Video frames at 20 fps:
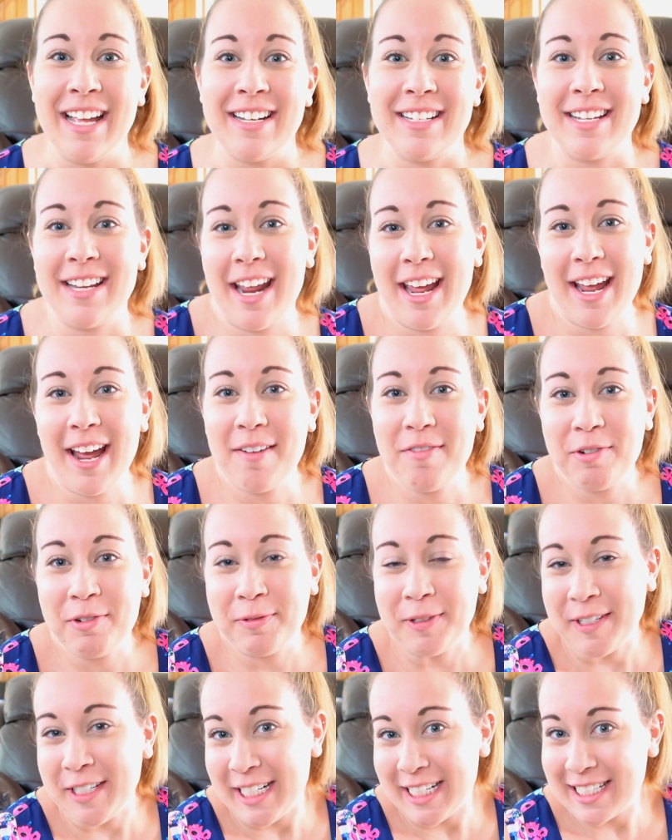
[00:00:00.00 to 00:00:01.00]
Today I have a
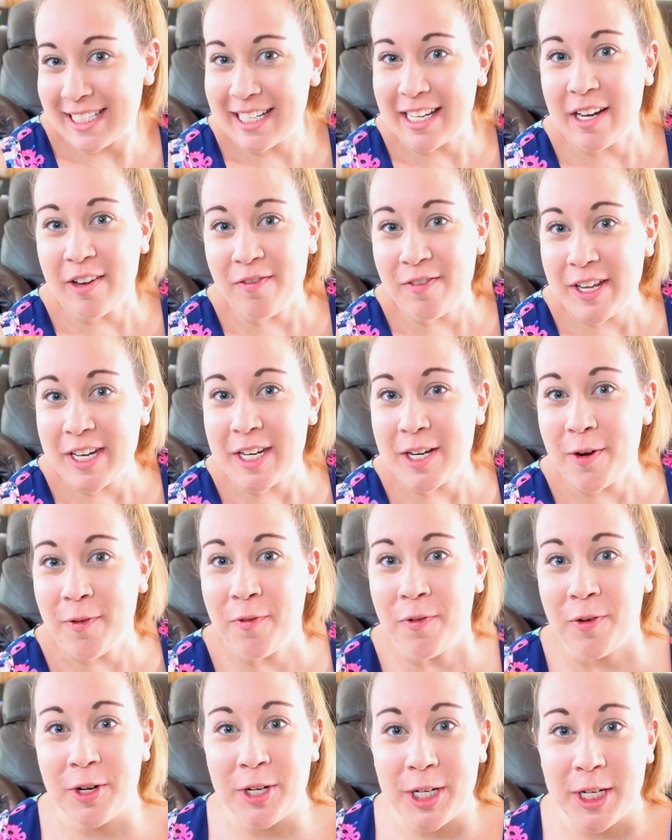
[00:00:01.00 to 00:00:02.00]
very exciting video
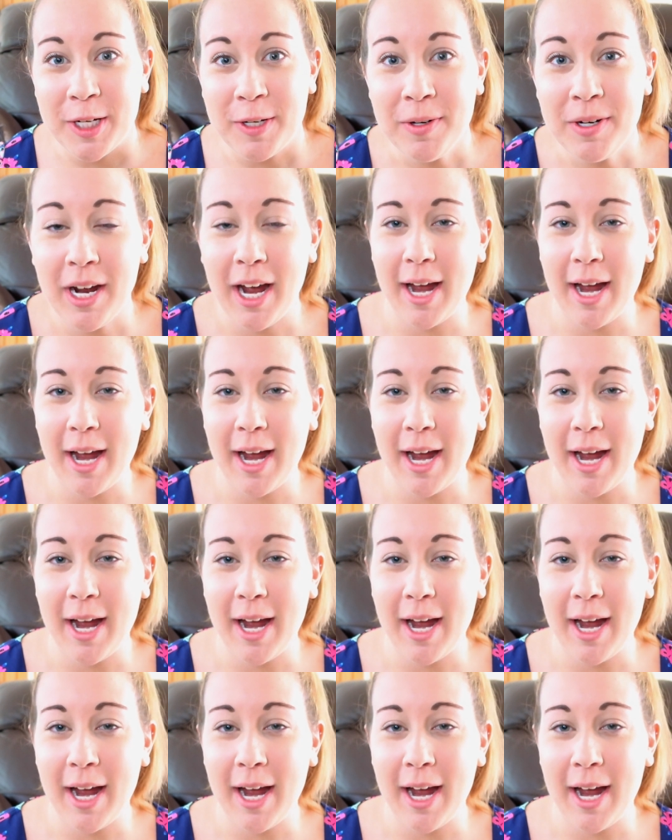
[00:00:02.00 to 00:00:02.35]
for you.